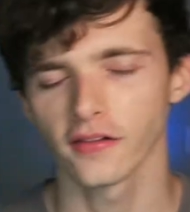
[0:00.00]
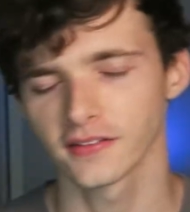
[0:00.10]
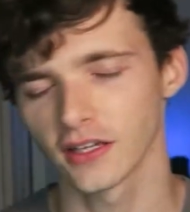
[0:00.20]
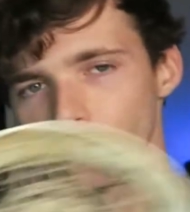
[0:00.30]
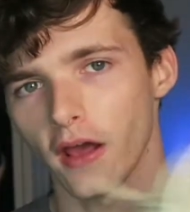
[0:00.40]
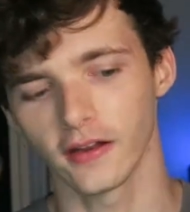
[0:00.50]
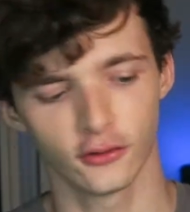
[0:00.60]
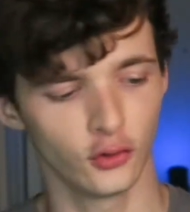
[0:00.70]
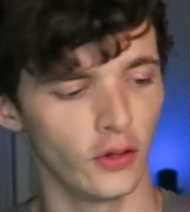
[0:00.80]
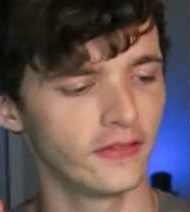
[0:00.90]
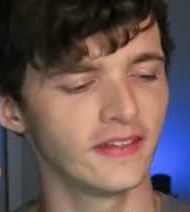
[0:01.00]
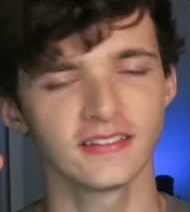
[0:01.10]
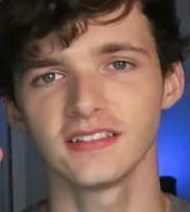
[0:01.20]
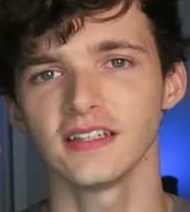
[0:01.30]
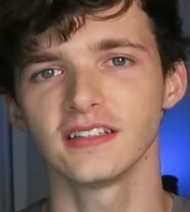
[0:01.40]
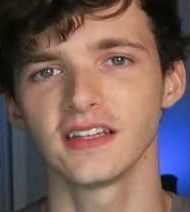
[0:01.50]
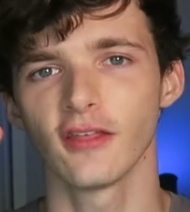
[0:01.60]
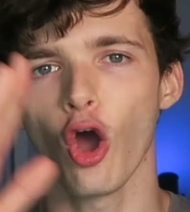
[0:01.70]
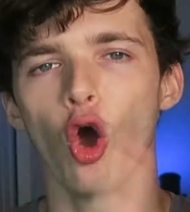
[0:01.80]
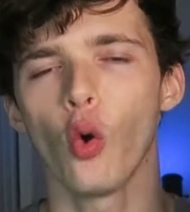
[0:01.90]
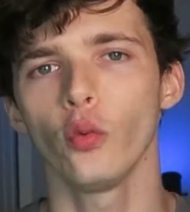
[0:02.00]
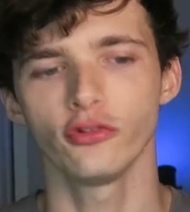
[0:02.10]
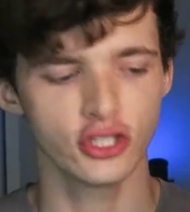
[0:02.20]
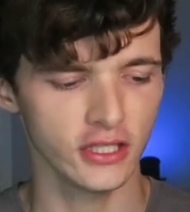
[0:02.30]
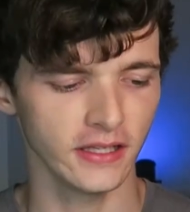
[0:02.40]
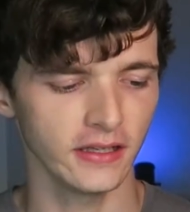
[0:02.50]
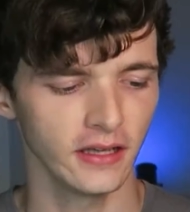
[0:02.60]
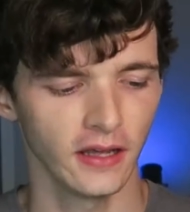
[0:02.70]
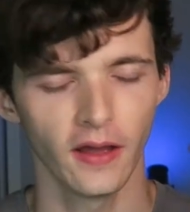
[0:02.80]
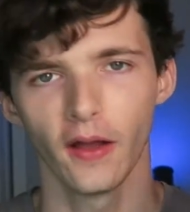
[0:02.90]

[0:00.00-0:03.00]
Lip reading: right, let's get right into it. This is the OG